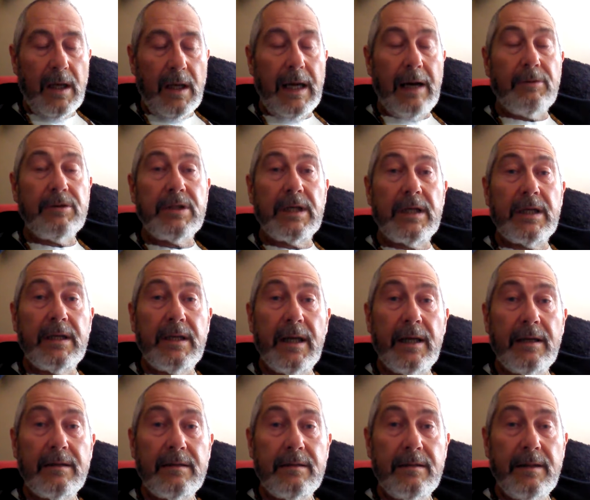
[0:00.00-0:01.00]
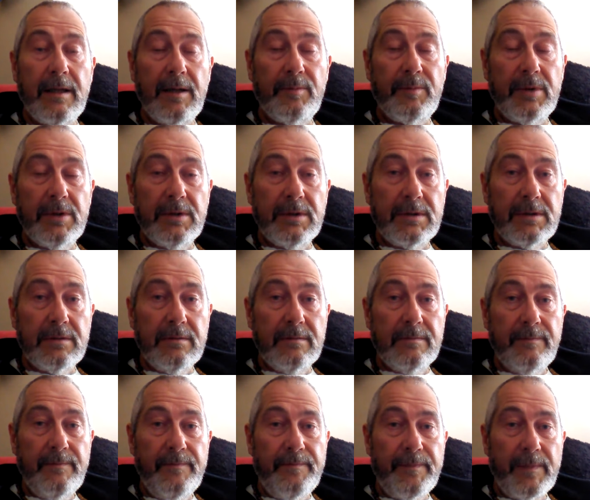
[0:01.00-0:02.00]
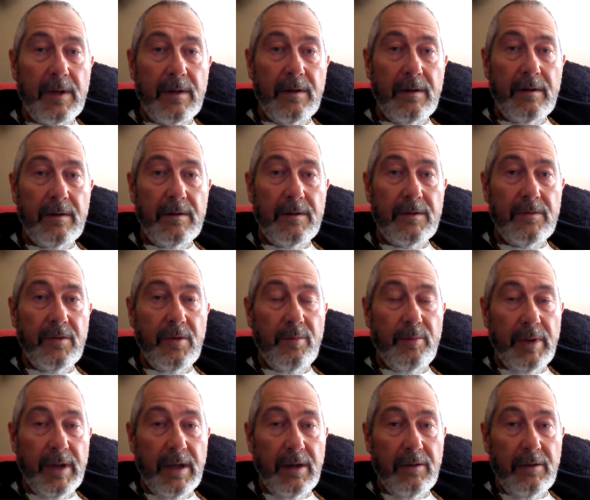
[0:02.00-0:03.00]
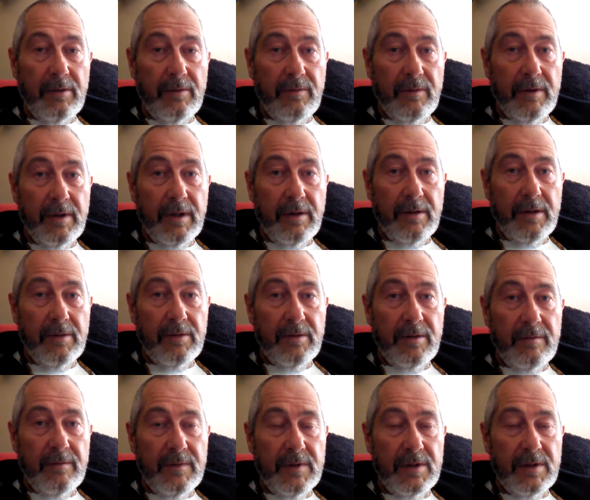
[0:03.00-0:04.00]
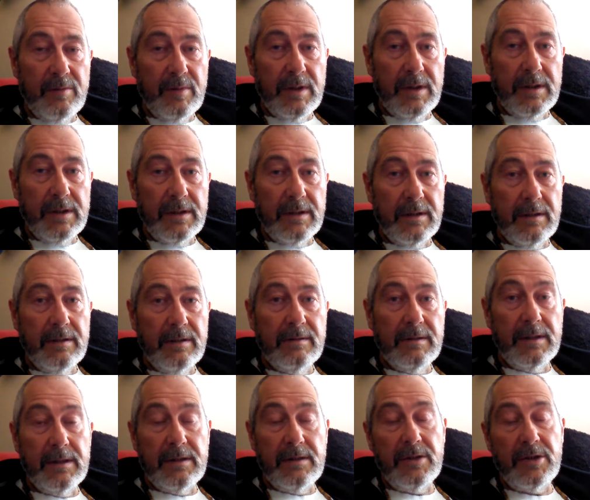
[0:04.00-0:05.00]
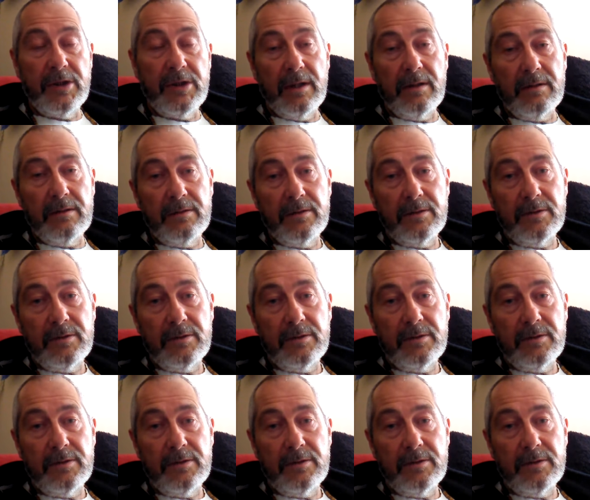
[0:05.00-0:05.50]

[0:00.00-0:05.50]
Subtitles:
How to connect that person the power of their own invisibility is the challenge.